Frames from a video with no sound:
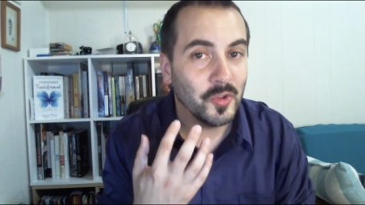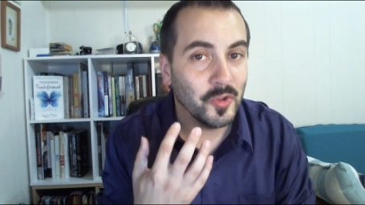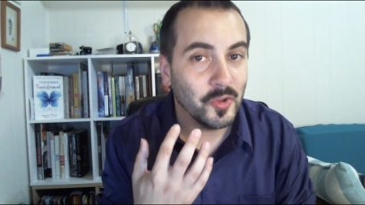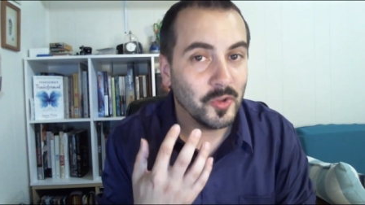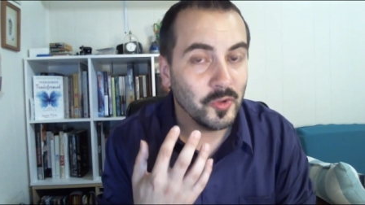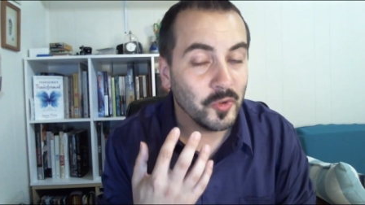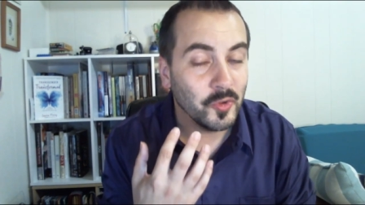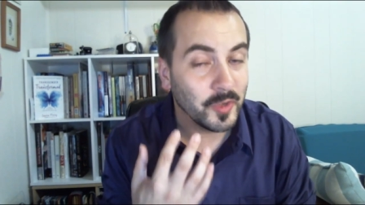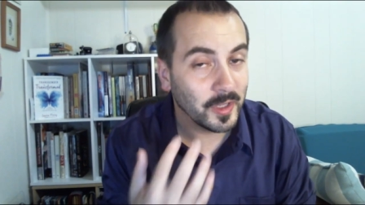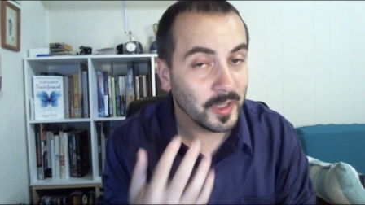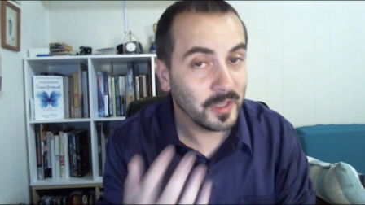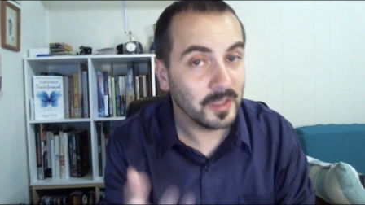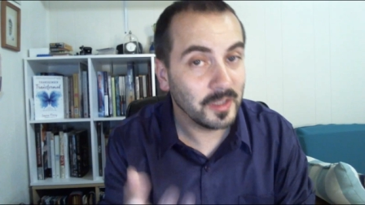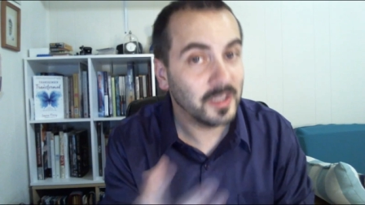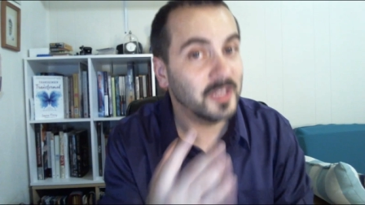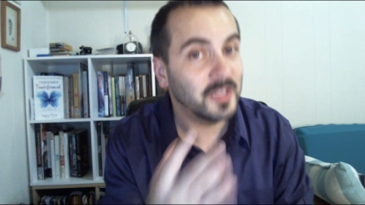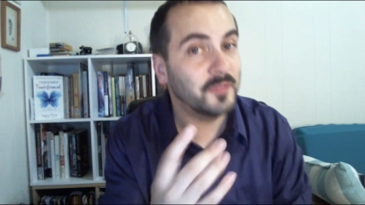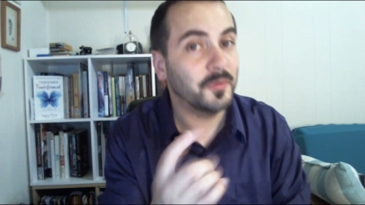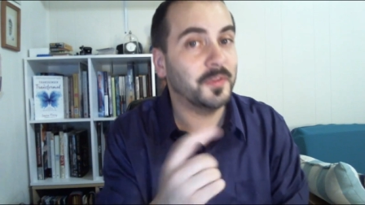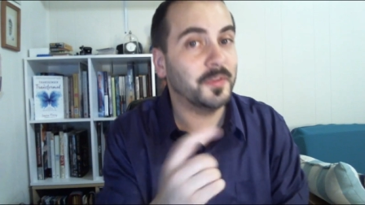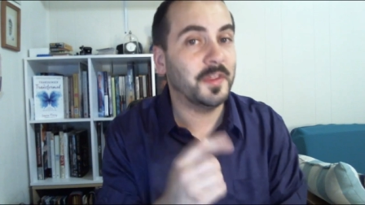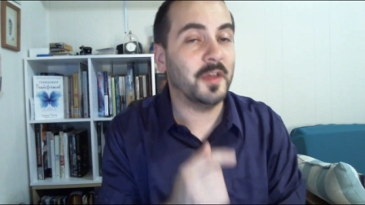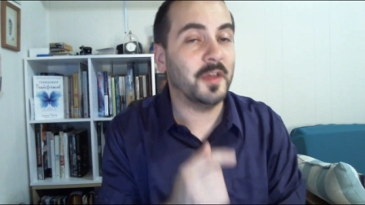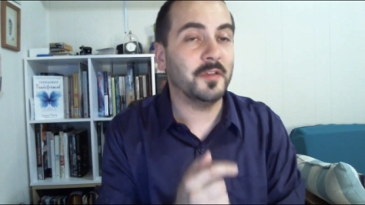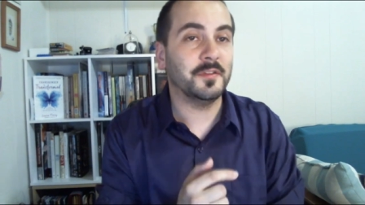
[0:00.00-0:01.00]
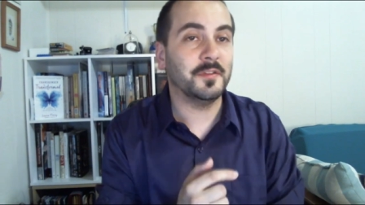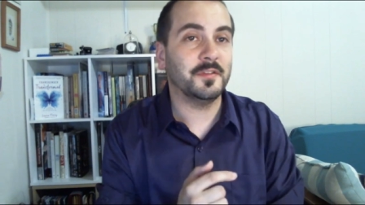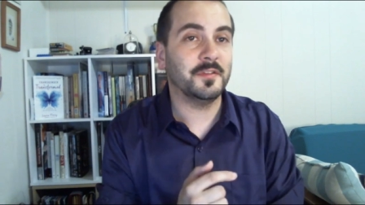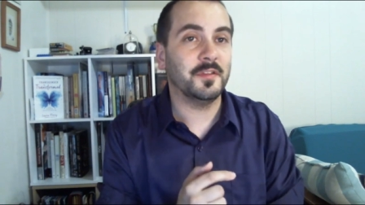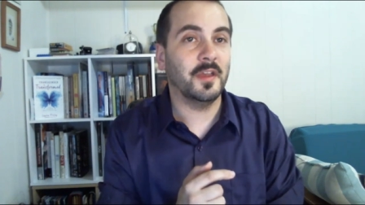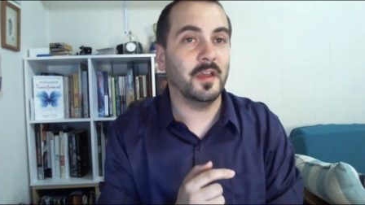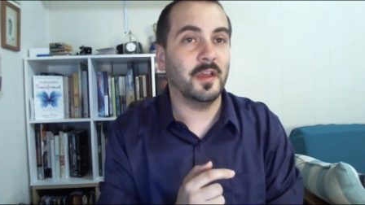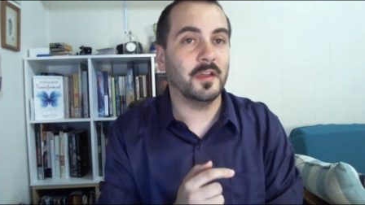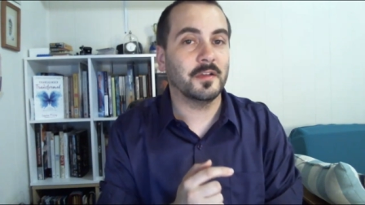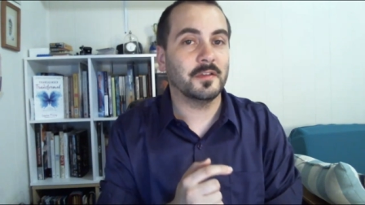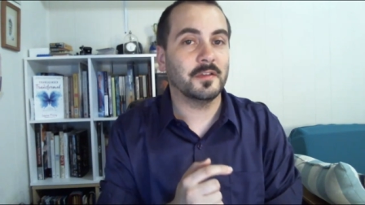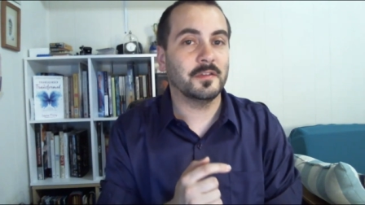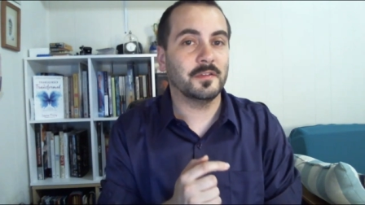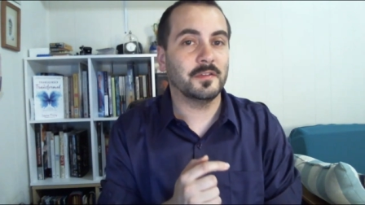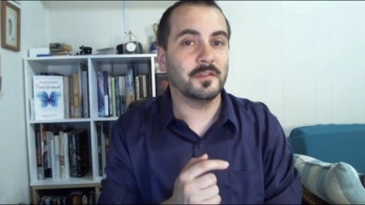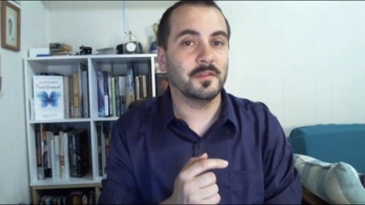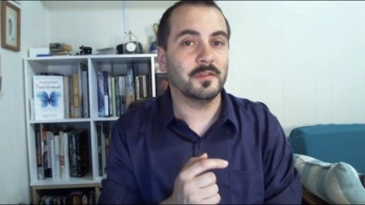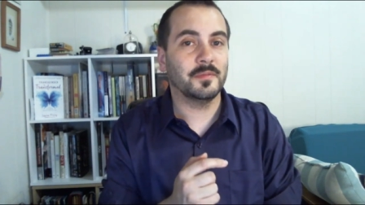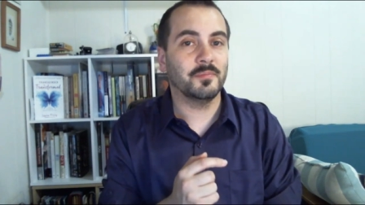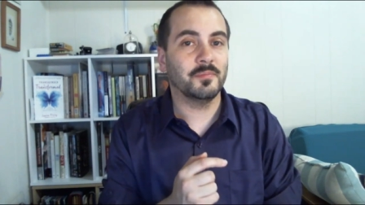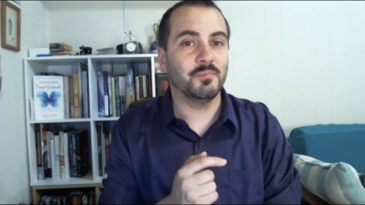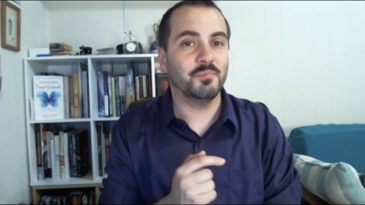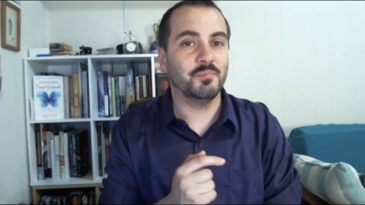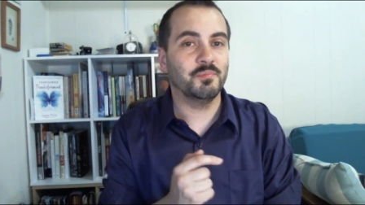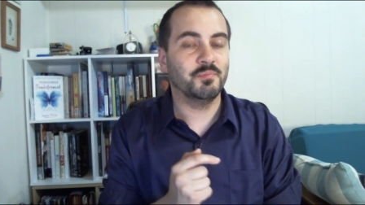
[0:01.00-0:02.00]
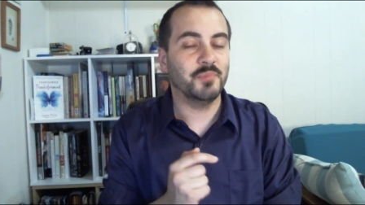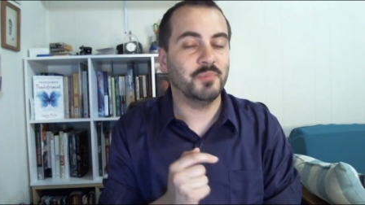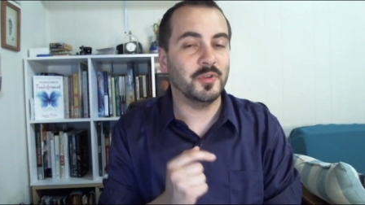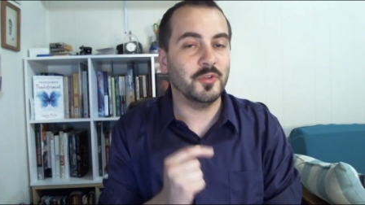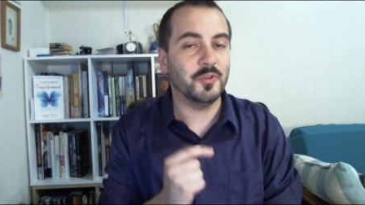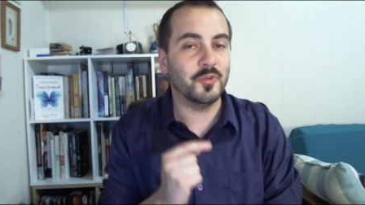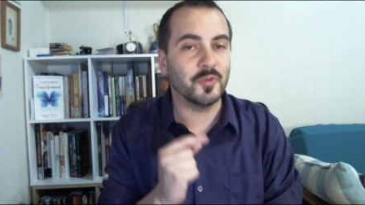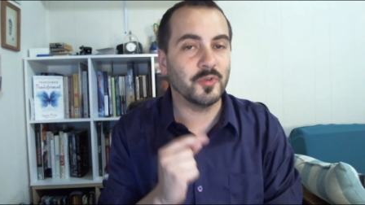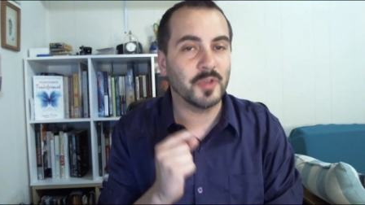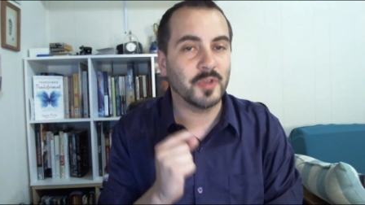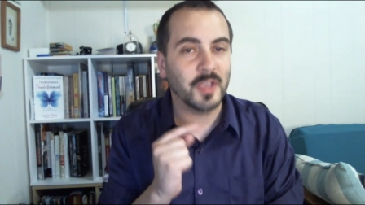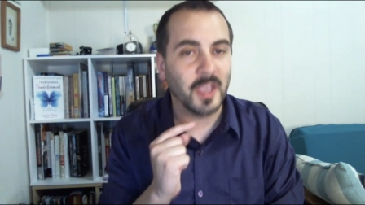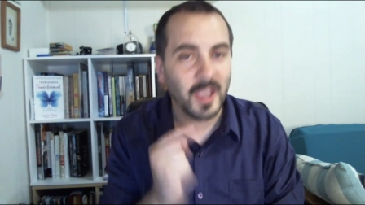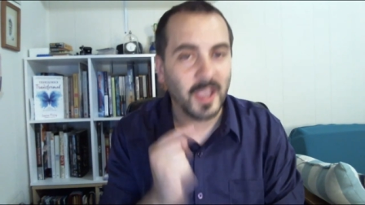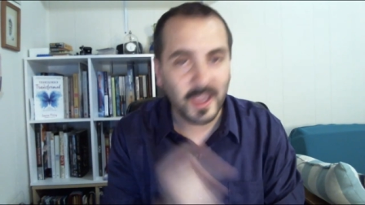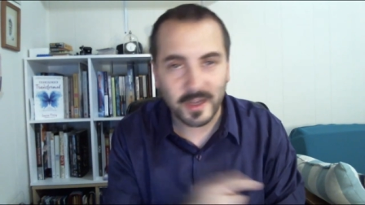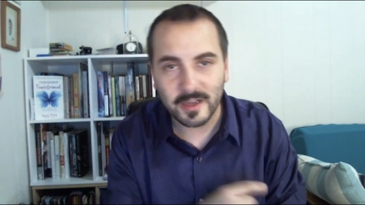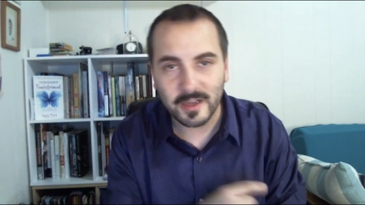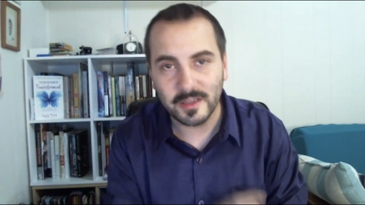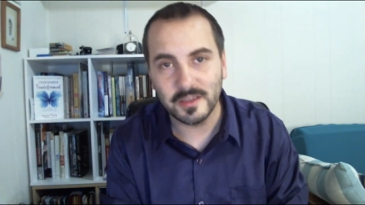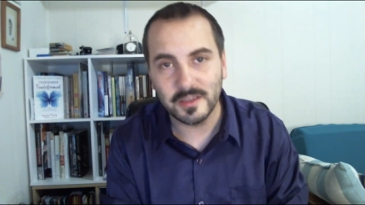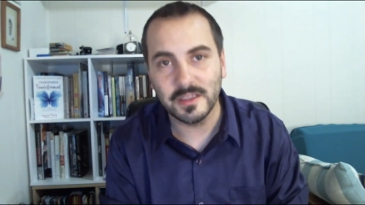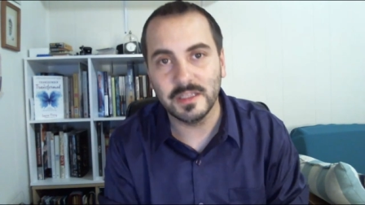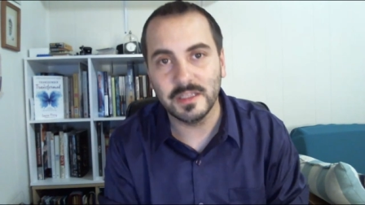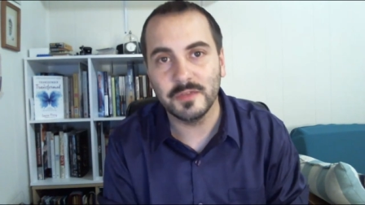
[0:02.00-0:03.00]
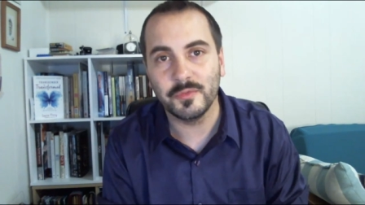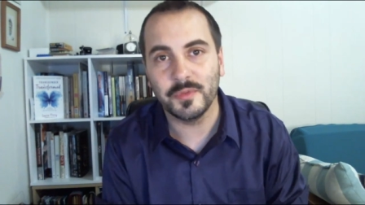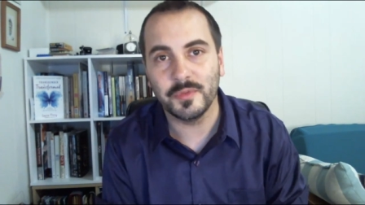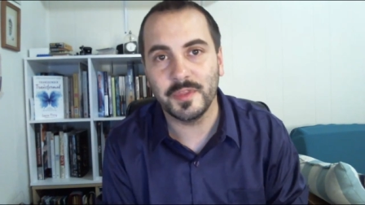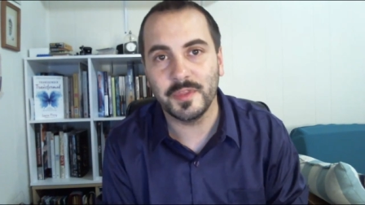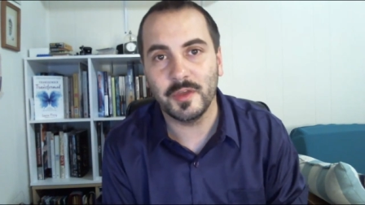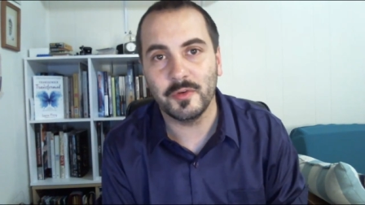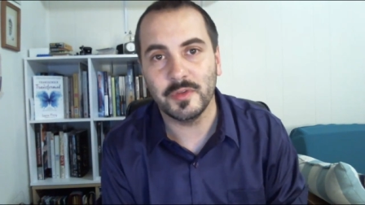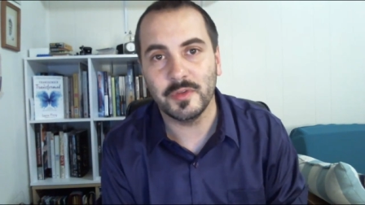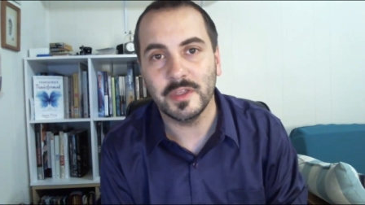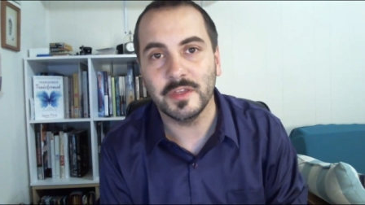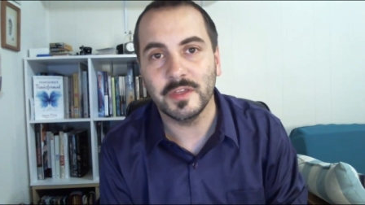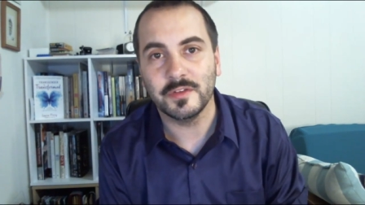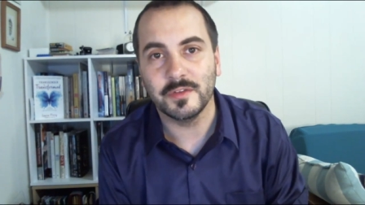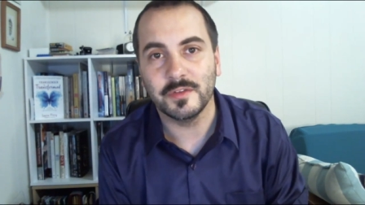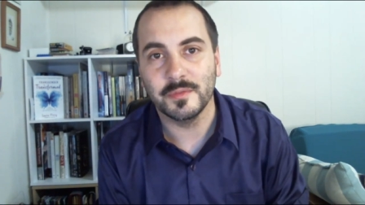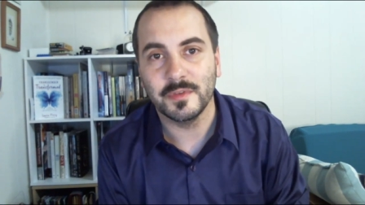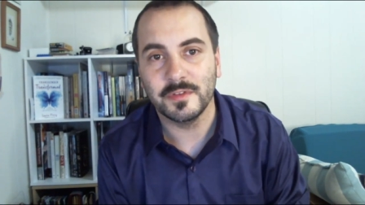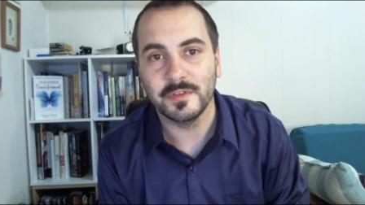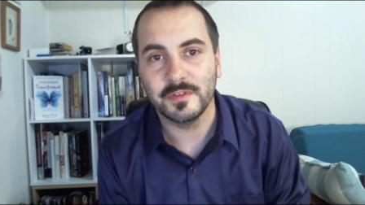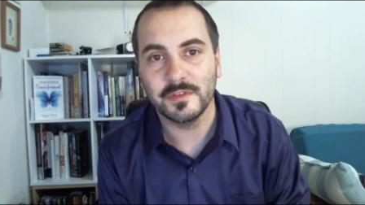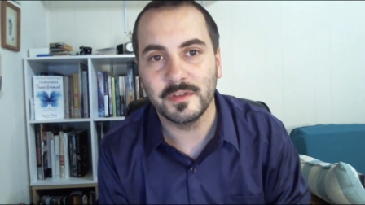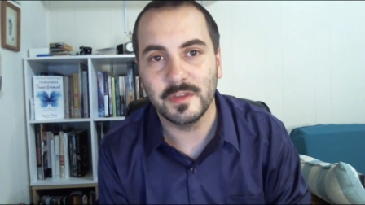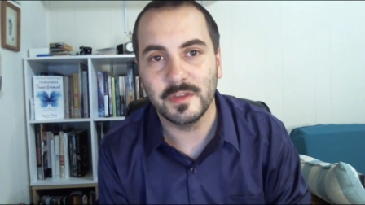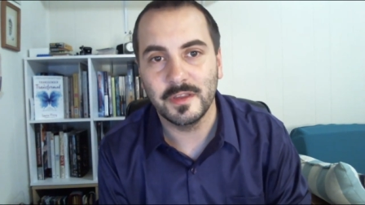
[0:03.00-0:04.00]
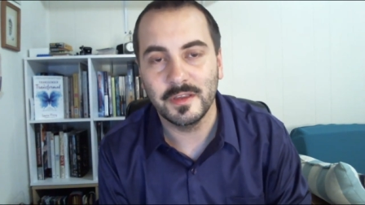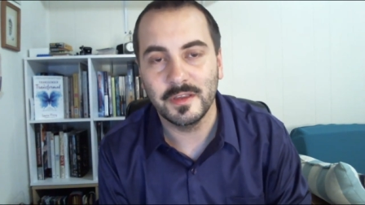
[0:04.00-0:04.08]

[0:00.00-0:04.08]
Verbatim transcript: you can live without sex, but you cannot live without intimacy.